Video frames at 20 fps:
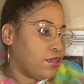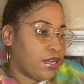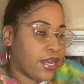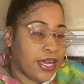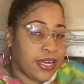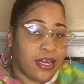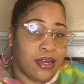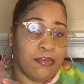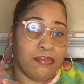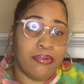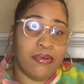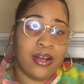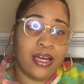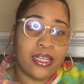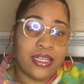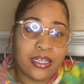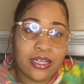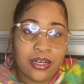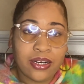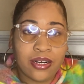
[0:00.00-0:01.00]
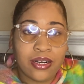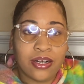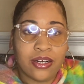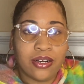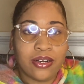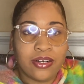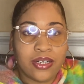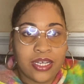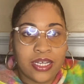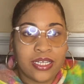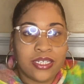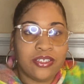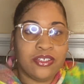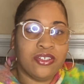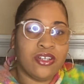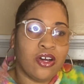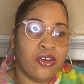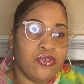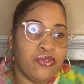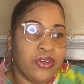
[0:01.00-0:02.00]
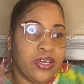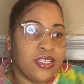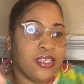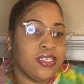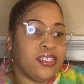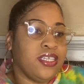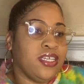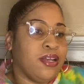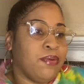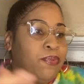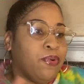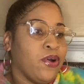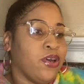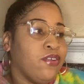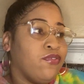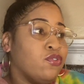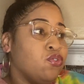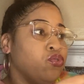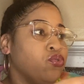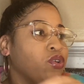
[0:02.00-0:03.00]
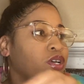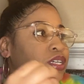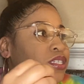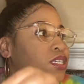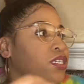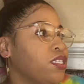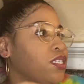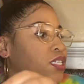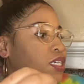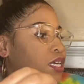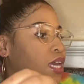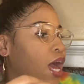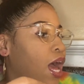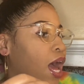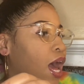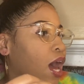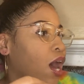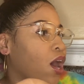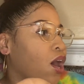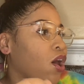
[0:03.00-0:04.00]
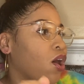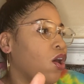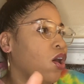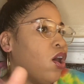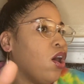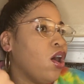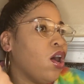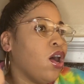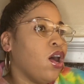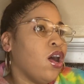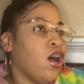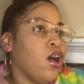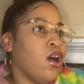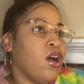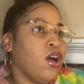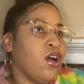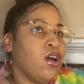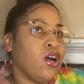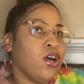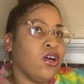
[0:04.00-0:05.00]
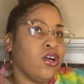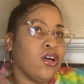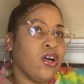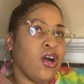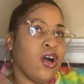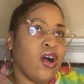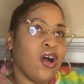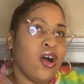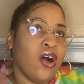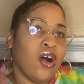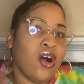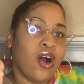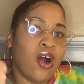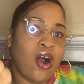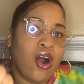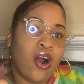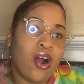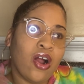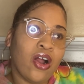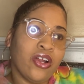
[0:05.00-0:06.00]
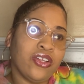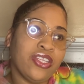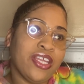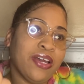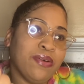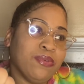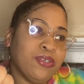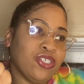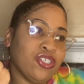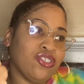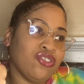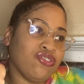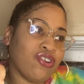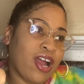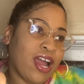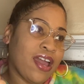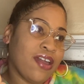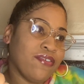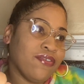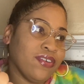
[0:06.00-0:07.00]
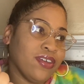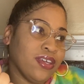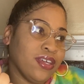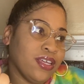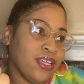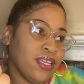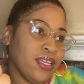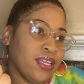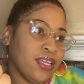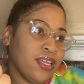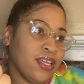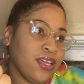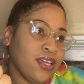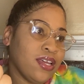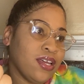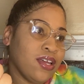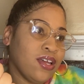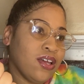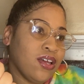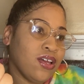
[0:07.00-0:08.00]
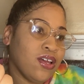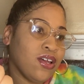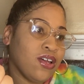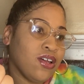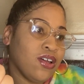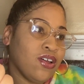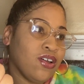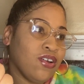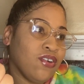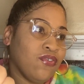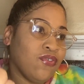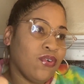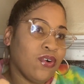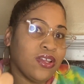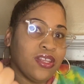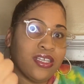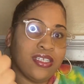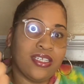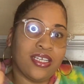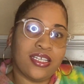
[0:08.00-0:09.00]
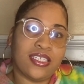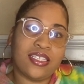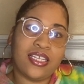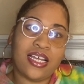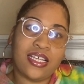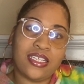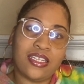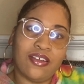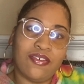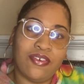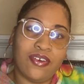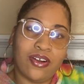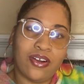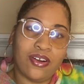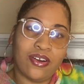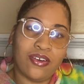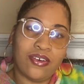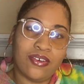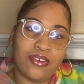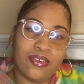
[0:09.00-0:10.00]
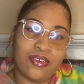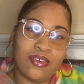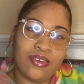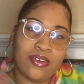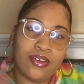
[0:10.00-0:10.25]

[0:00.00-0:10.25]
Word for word: like her brother and you know you get to see the point of view you get to see how hard they were striving for the success of her